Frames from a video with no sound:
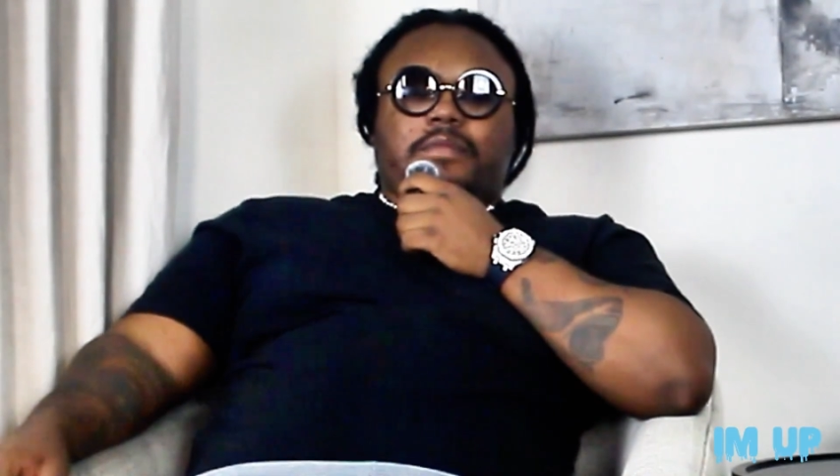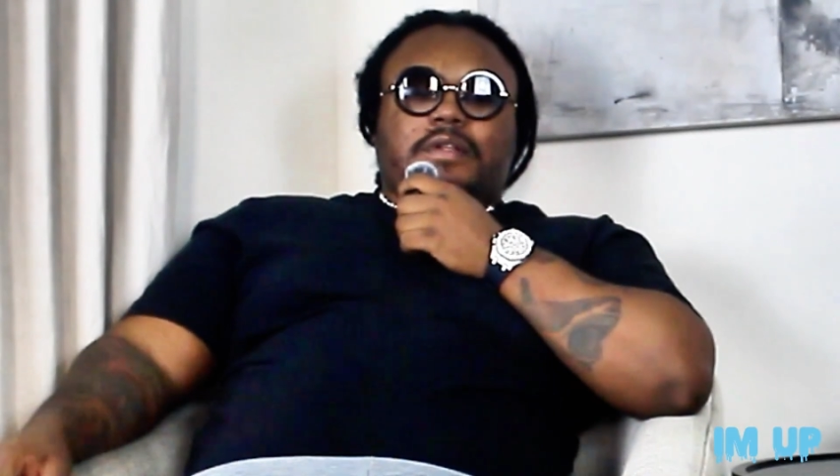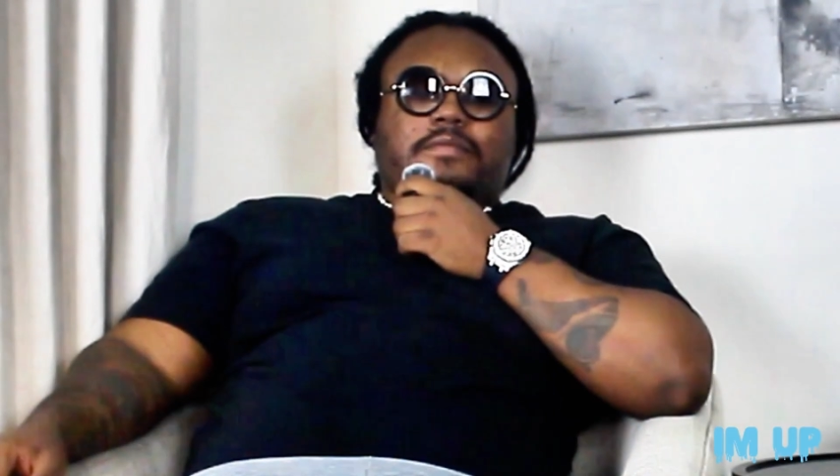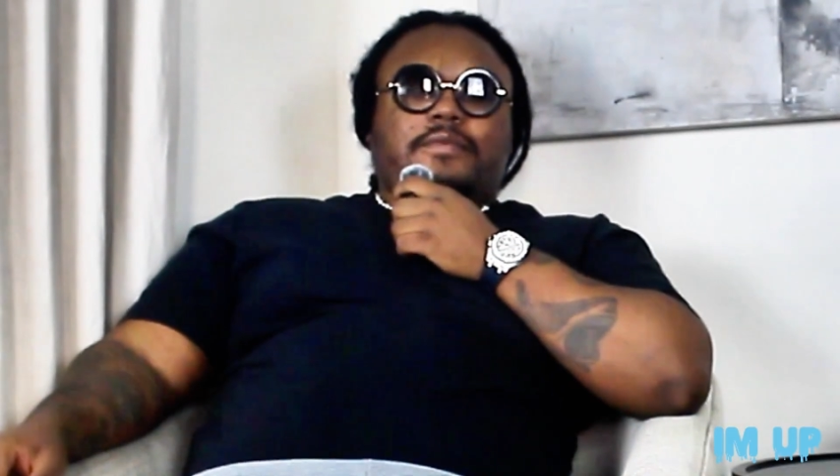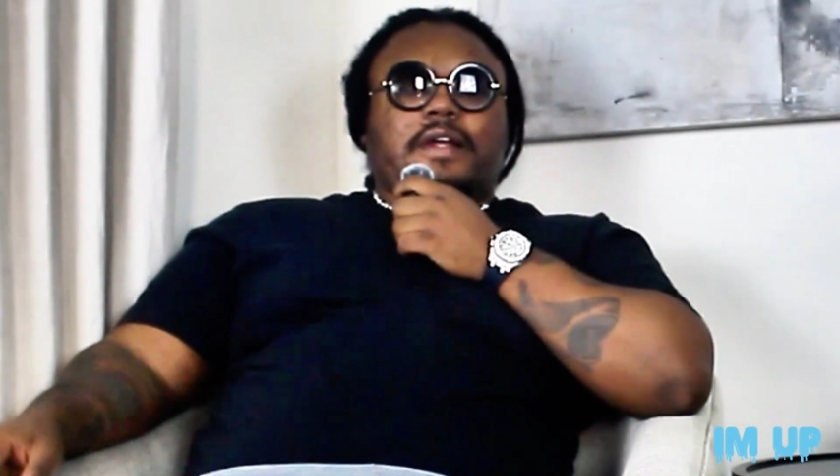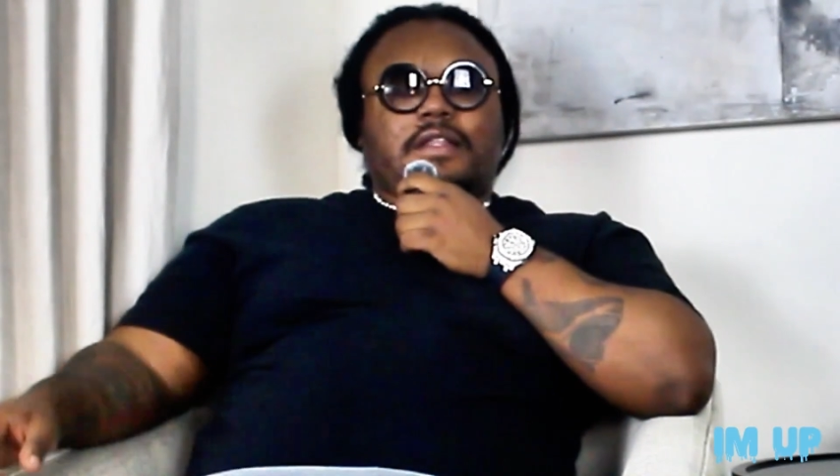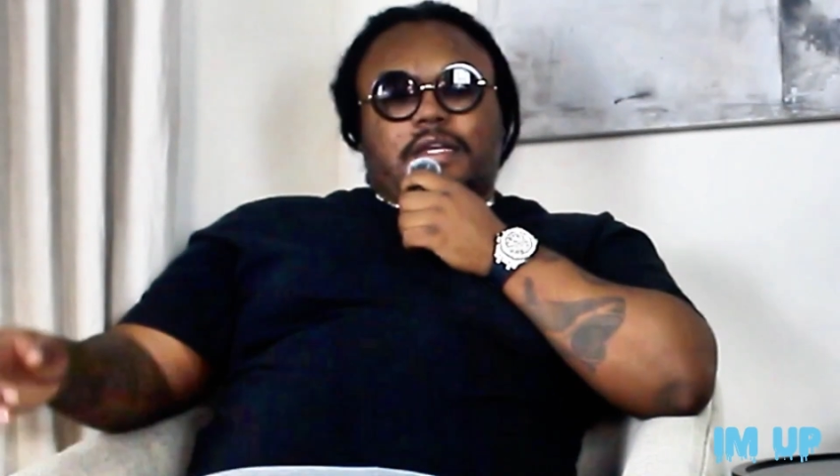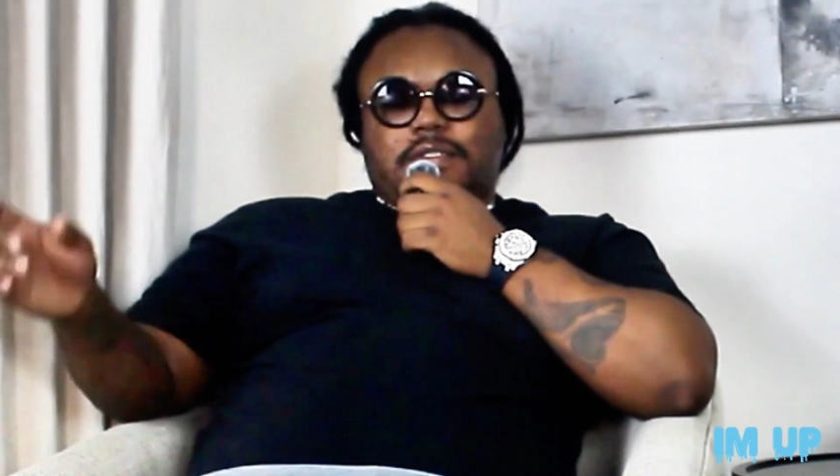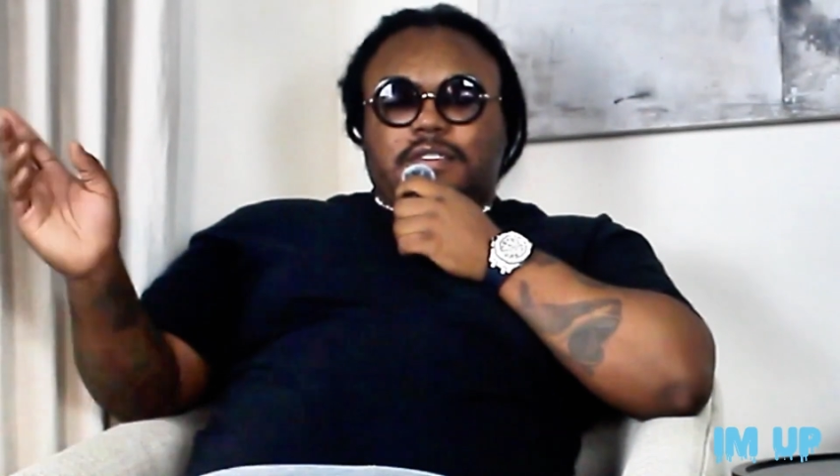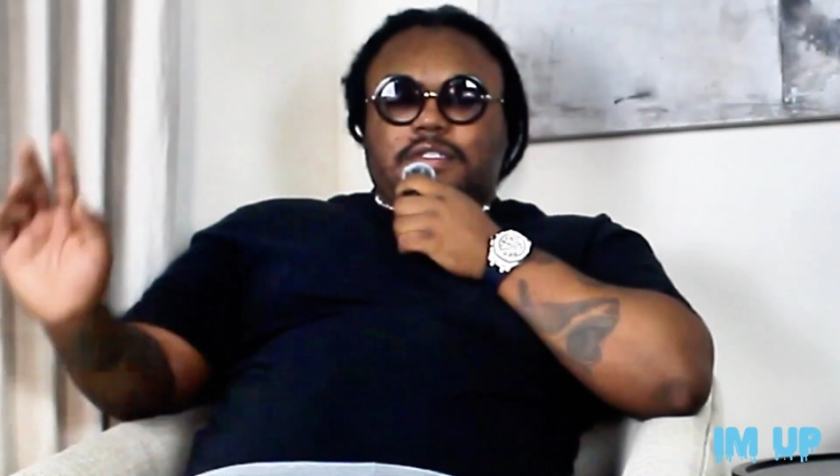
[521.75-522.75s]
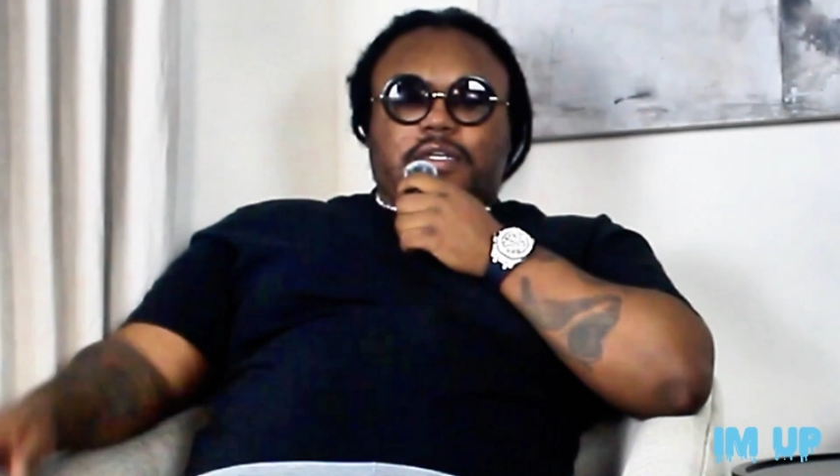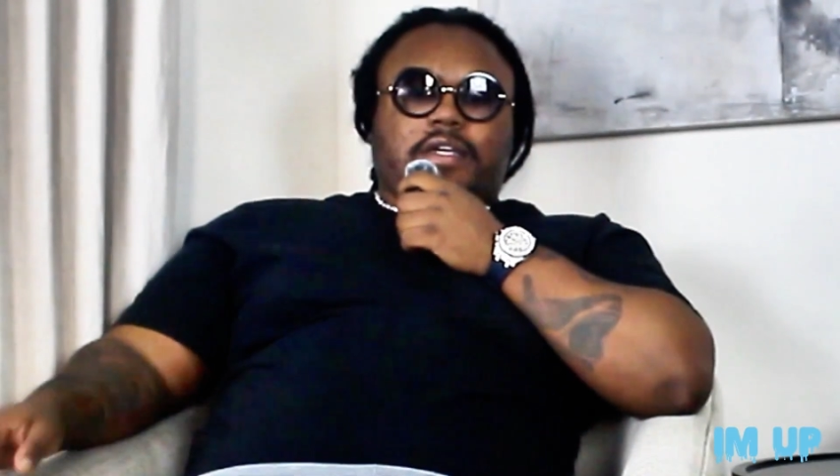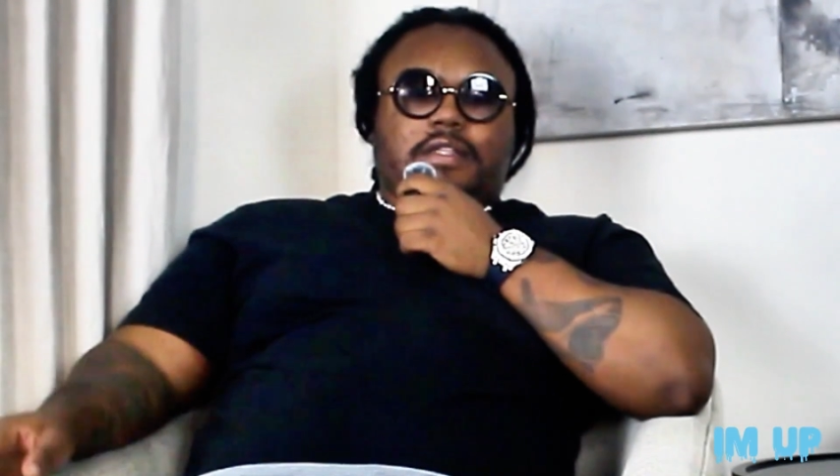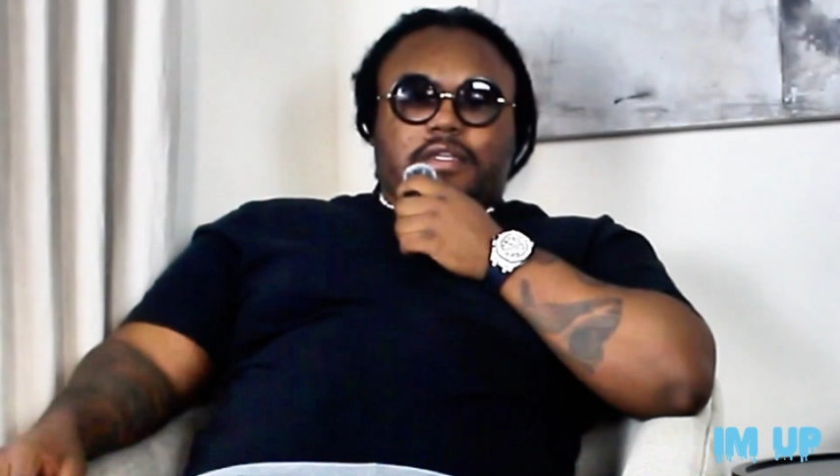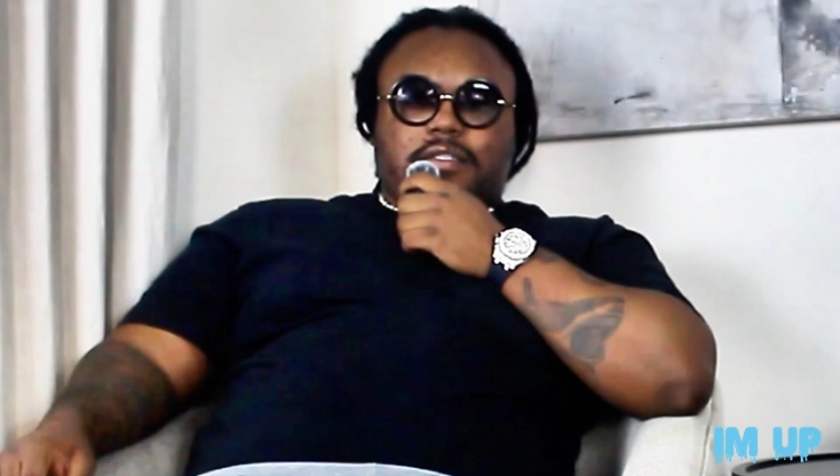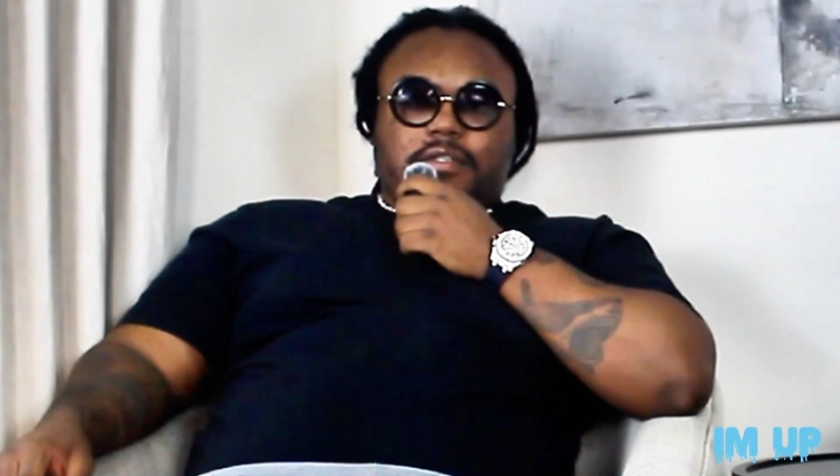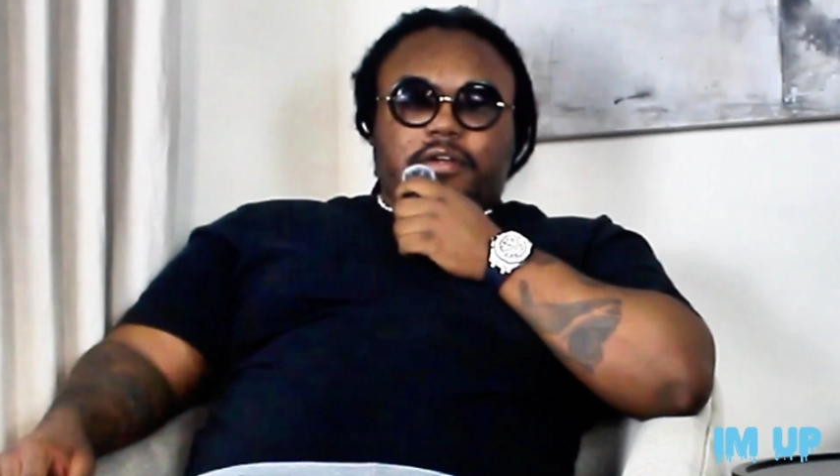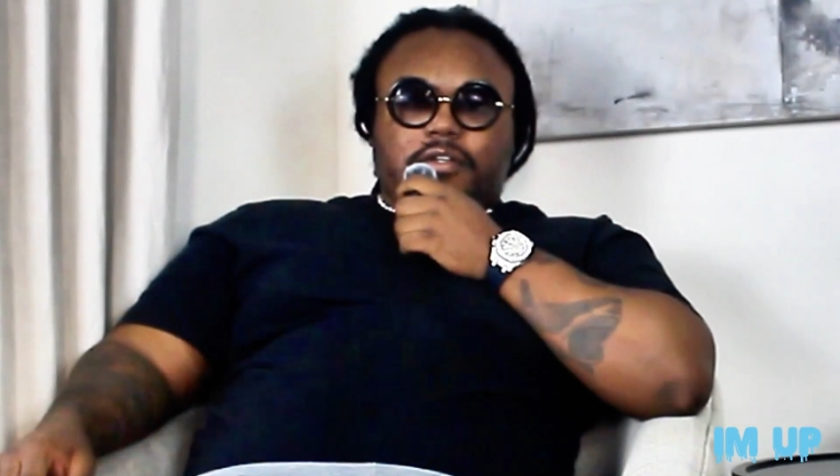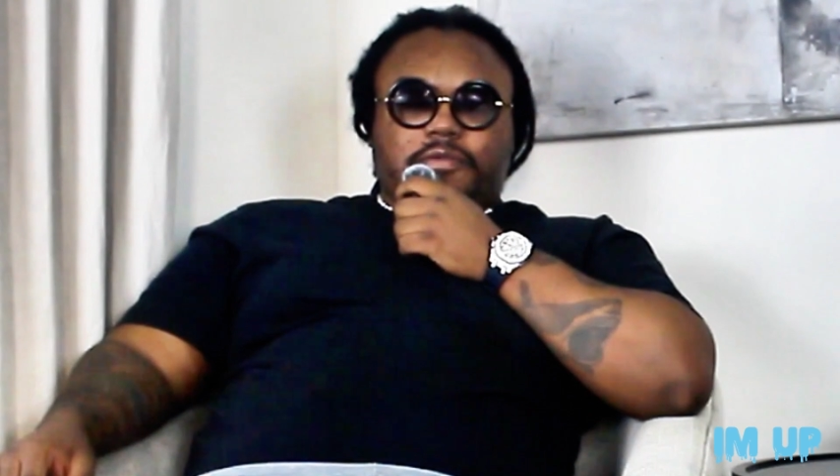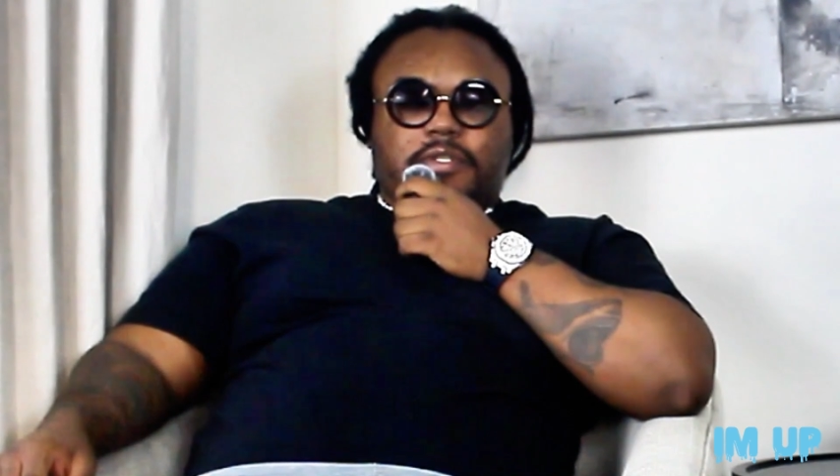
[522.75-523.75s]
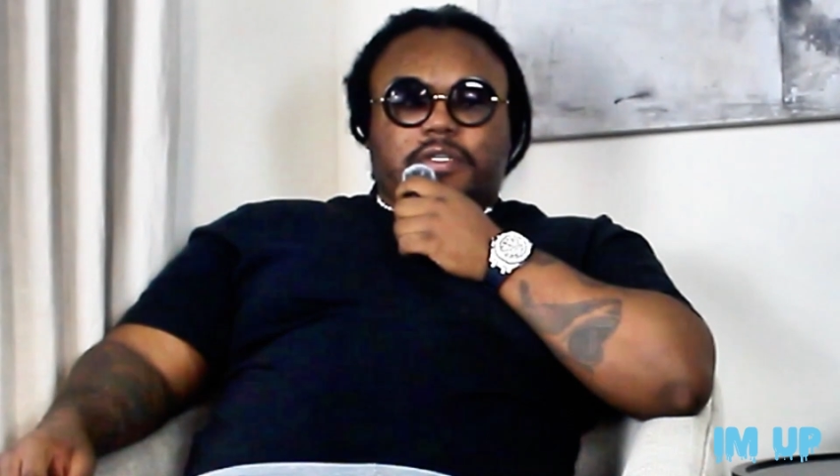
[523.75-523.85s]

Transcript: But boy, I thought since I got that surgery,